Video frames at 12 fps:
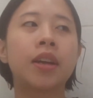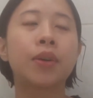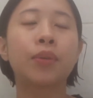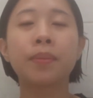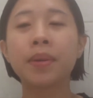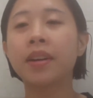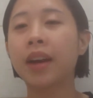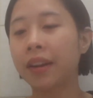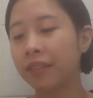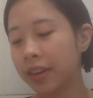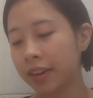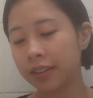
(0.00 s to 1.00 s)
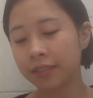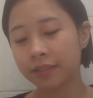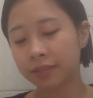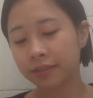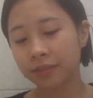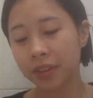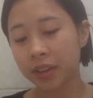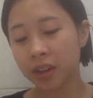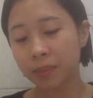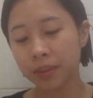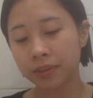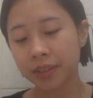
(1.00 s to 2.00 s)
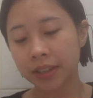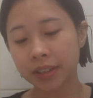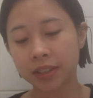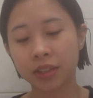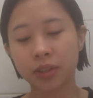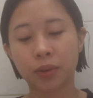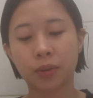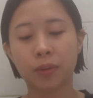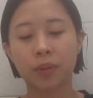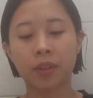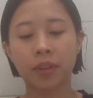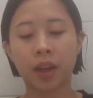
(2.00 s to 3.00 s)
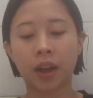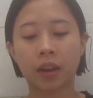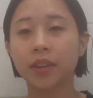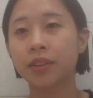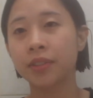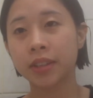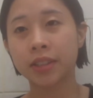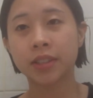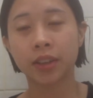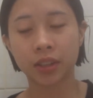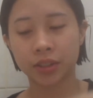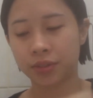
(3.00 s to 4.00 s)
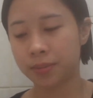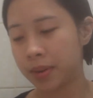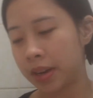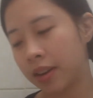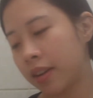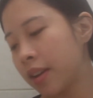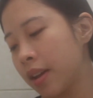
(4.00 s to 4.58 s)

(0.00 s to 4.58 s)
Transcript: will be arriving in a couple of days, so that really sucks for me.